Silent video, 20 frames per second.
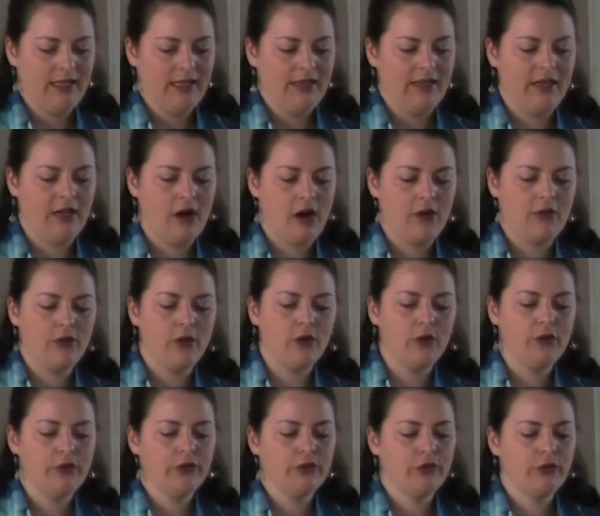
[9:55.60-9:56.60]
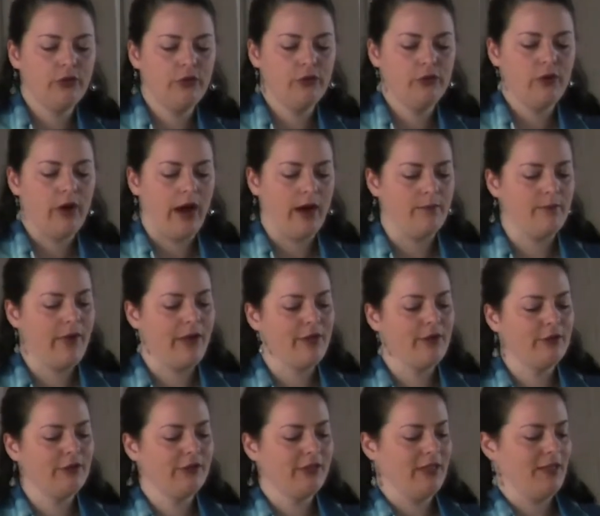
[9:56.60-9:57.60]
There are those who are
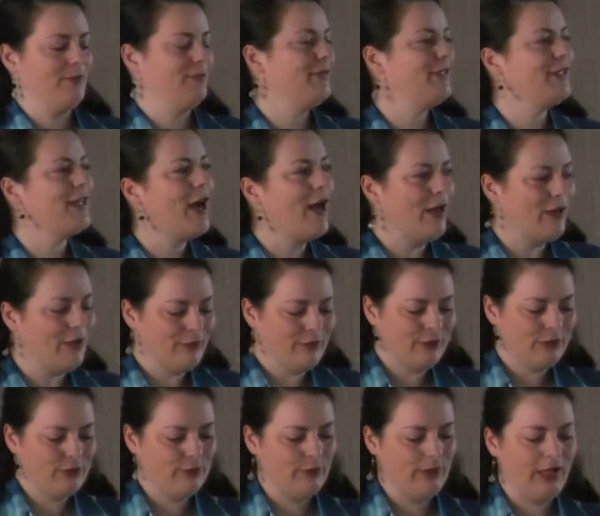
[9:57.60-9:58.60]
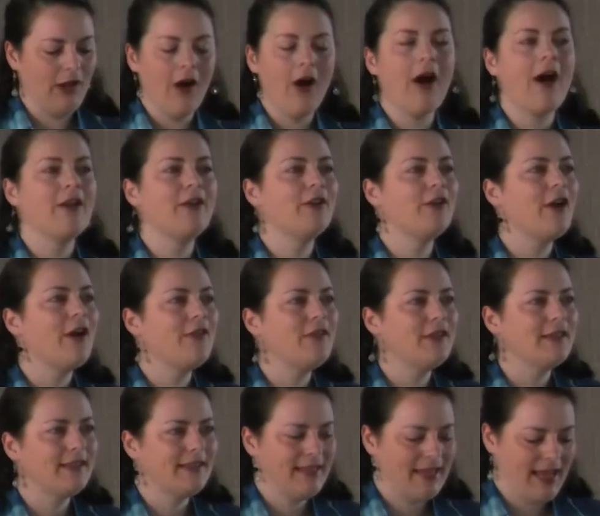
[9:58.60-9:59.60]
mothers themselves, who we honor on
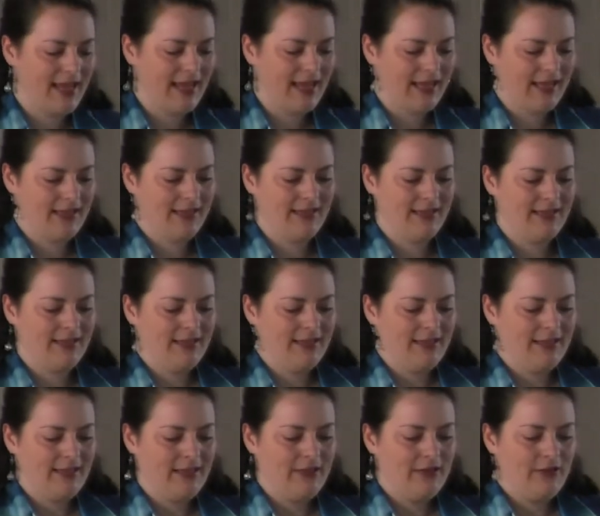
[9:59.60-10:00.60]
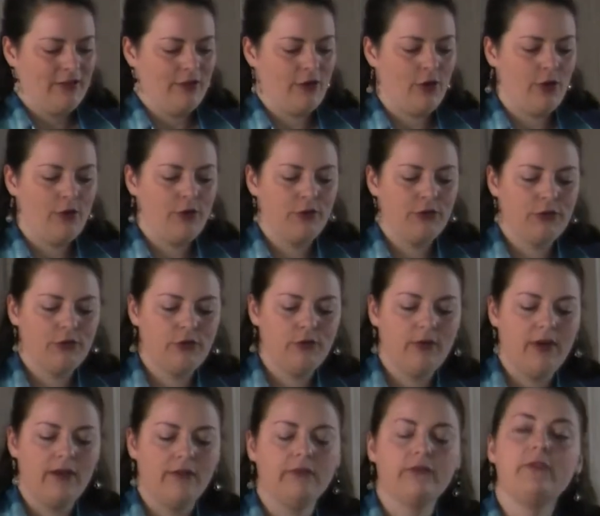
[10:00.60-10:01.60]
this day. those
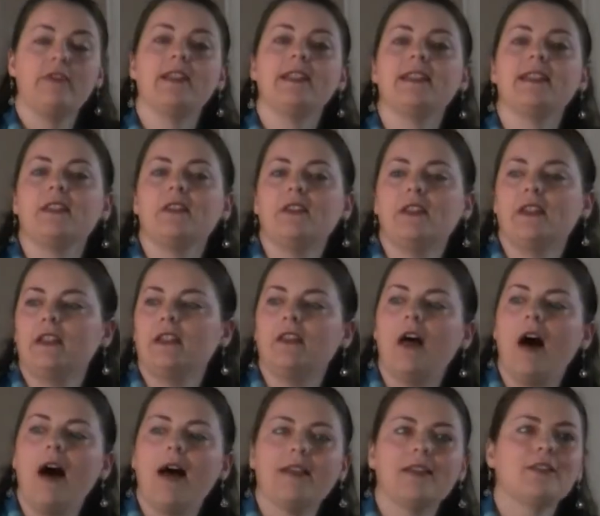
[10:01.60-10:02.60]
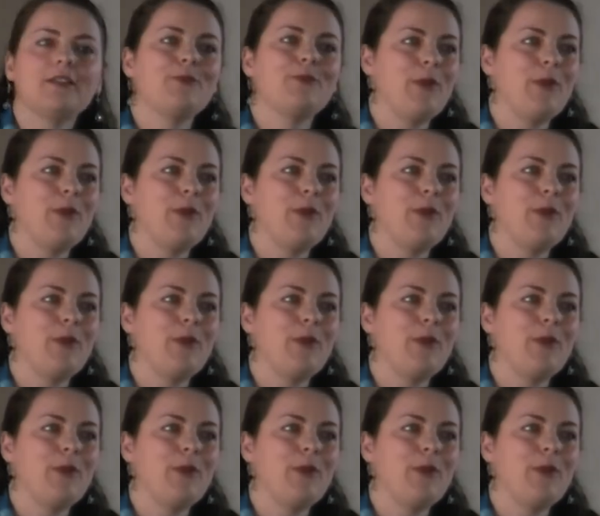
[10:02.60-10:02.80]
who have recently lost